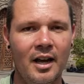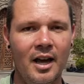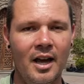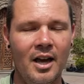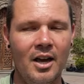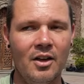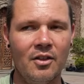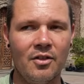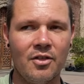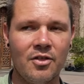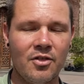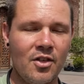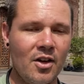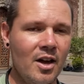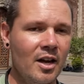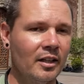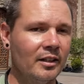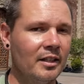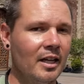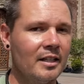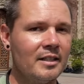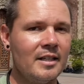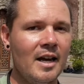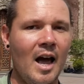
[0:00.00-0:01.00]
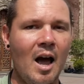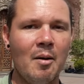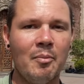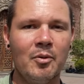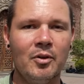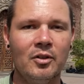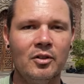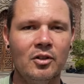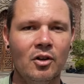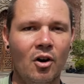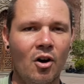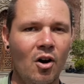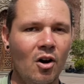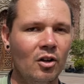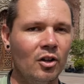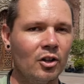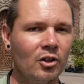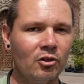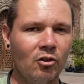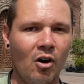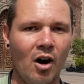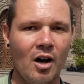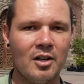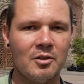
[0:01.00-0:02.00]
a thing that's happened all
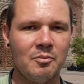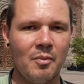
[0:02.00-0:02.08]
across